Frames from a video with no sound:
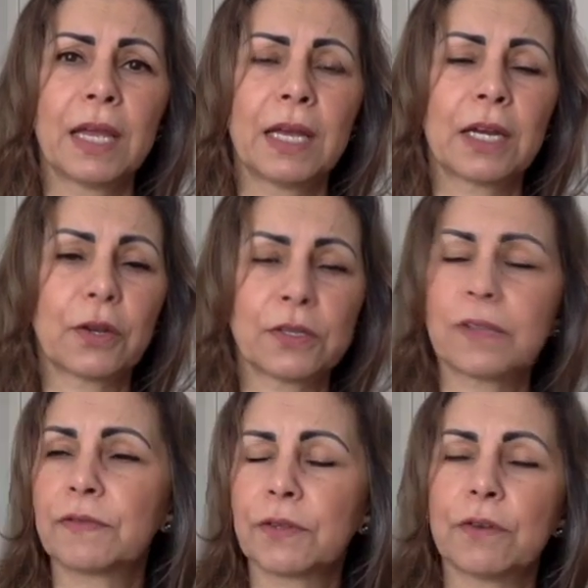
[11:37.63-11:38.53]
lots
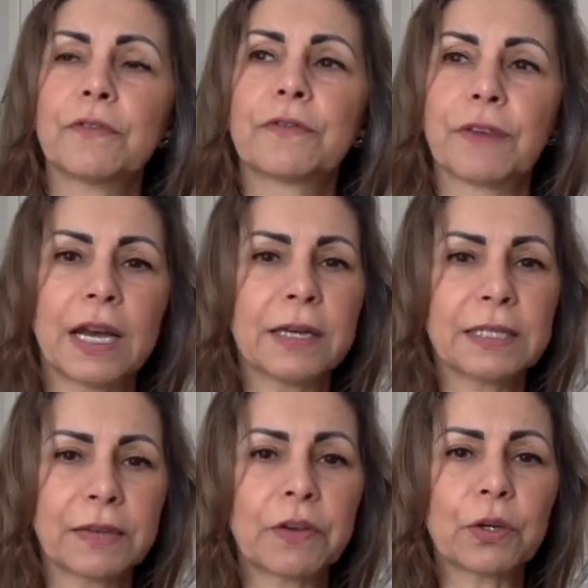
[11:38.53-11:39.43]
of sort of
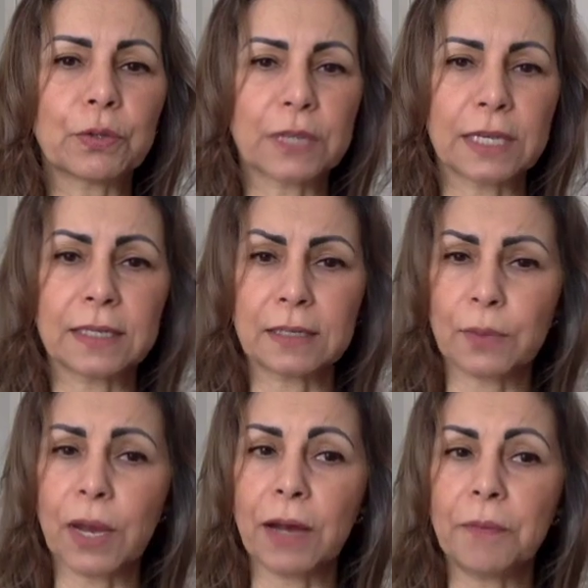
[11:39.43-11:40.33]
difficulties as
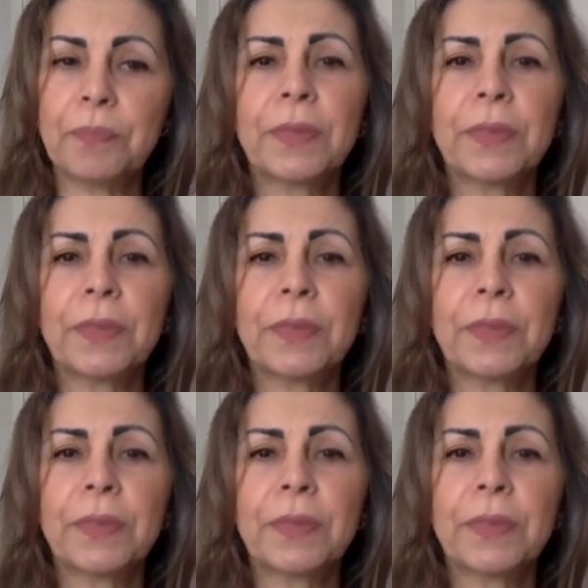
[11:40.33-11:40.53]
well.